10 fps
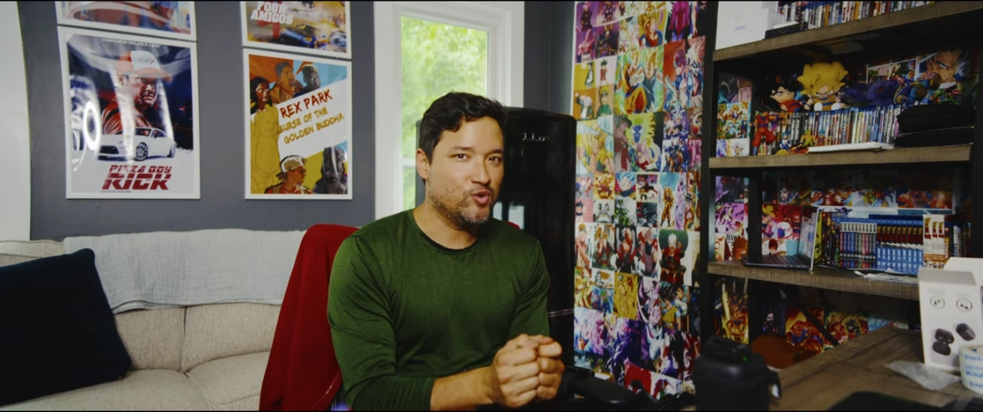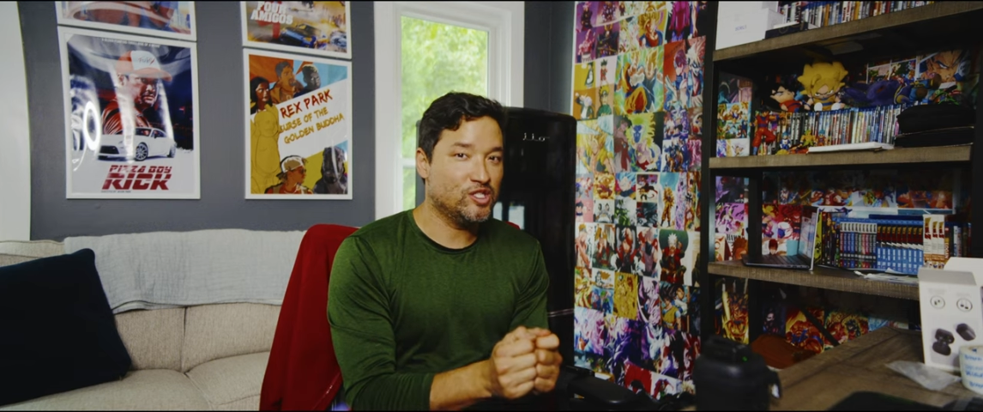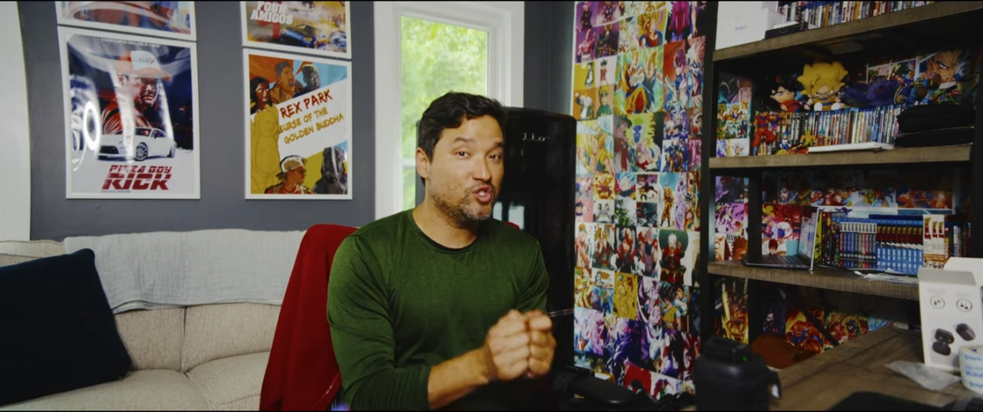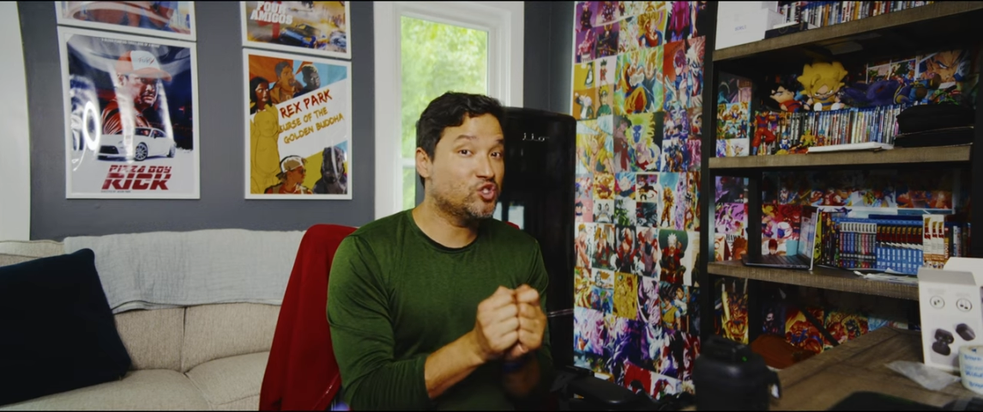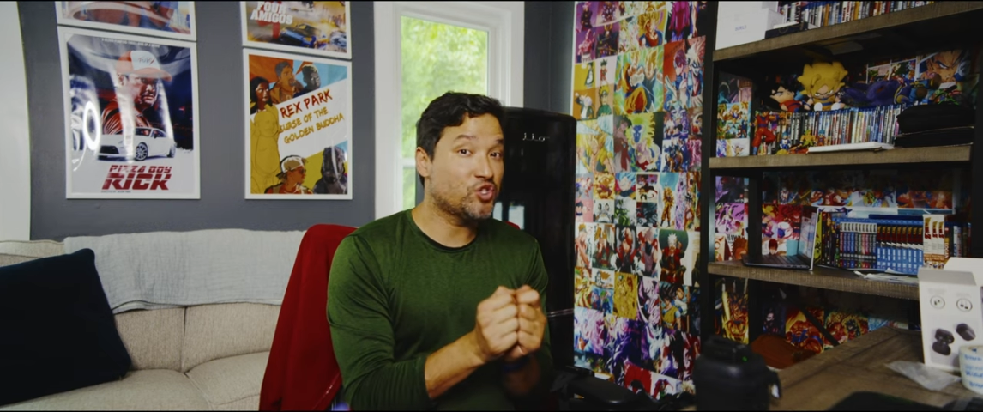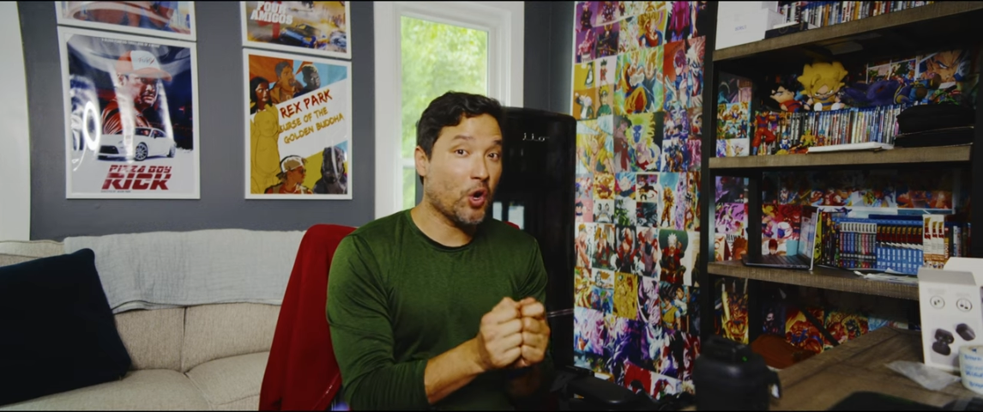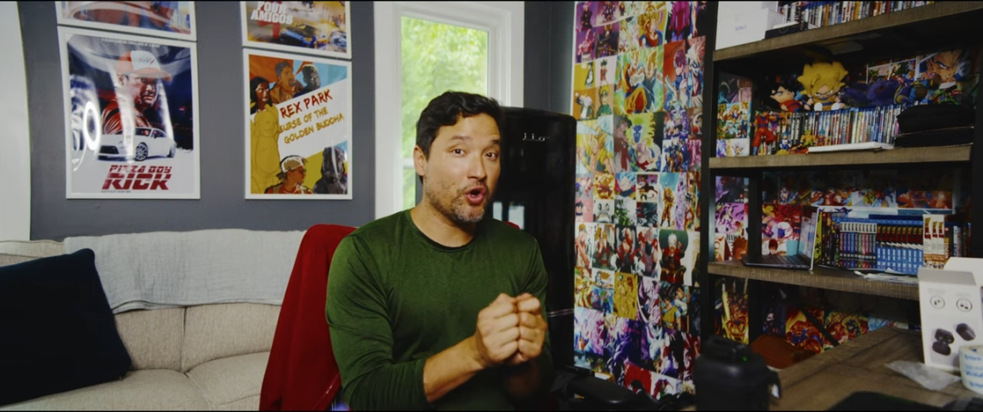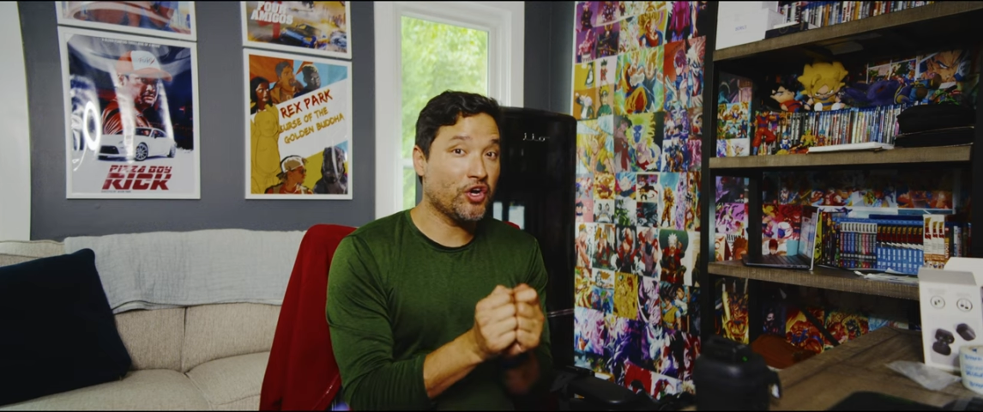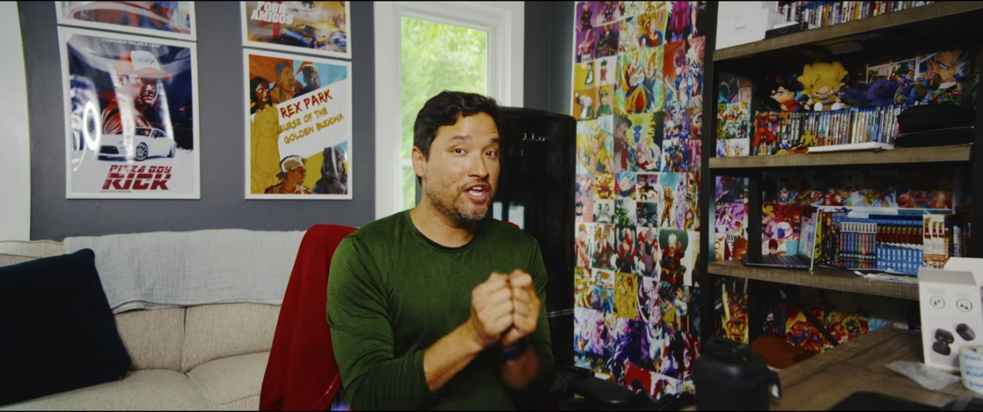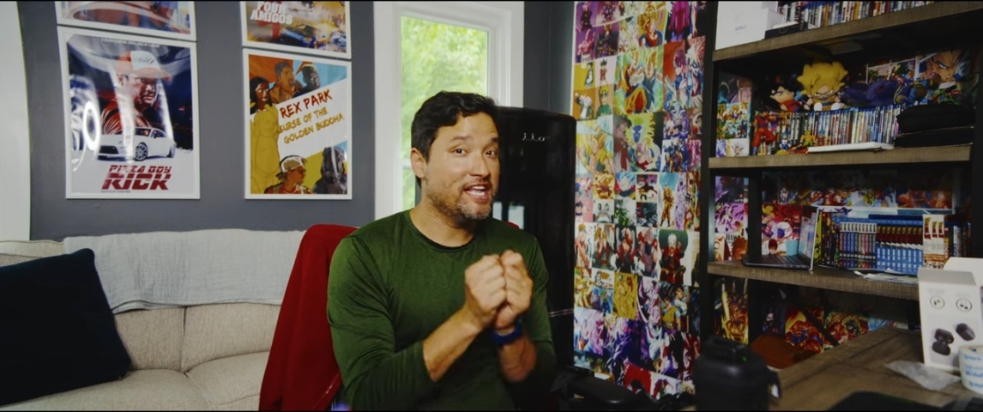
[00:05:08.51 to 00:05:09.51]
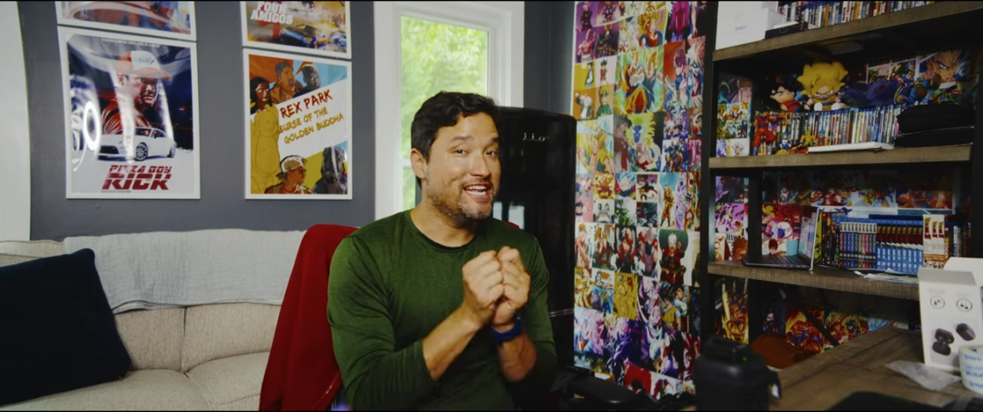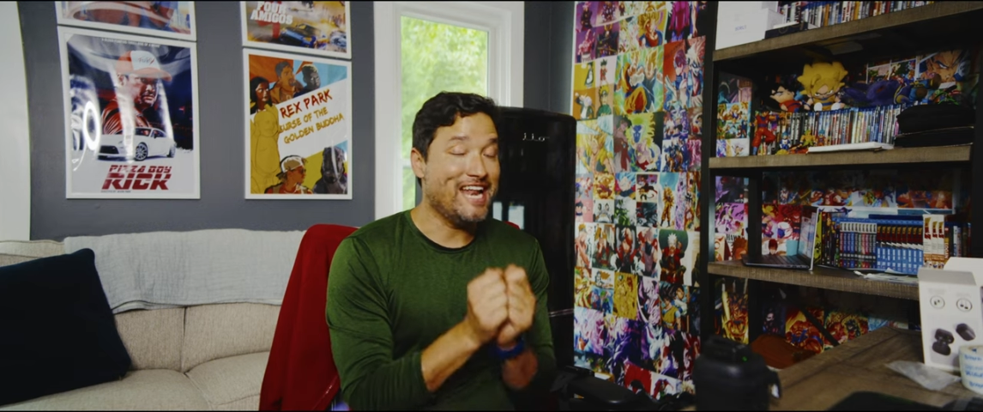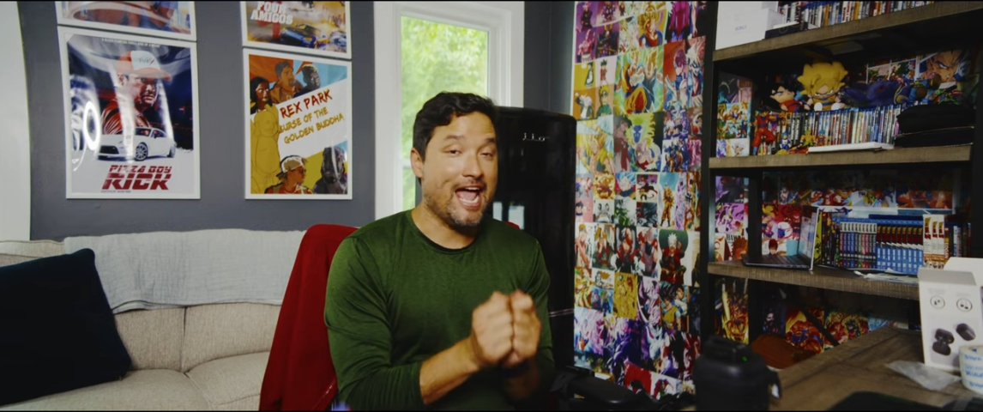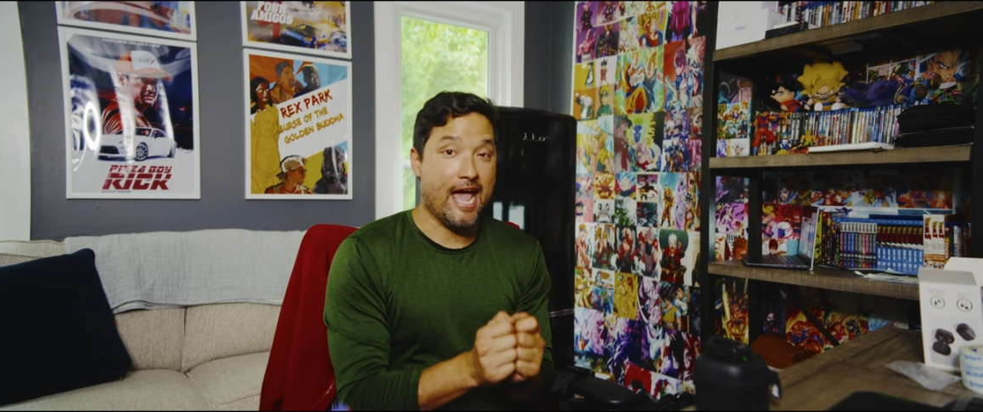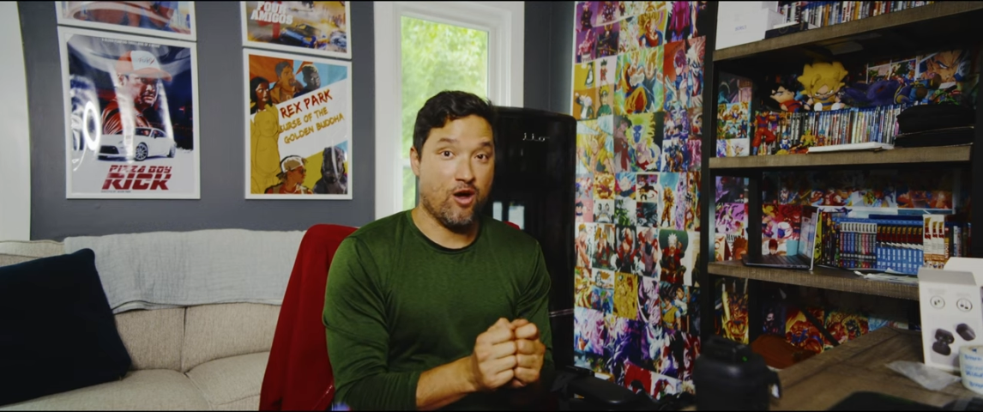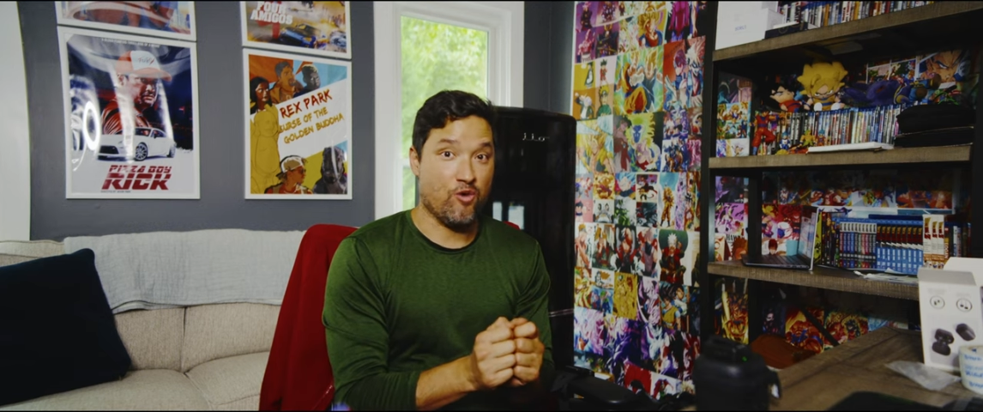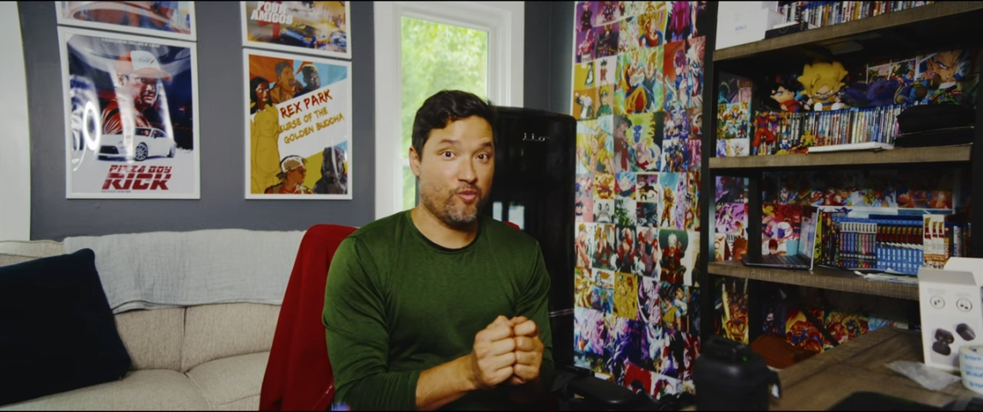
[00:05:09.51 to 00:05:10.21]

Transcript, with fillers: Start now.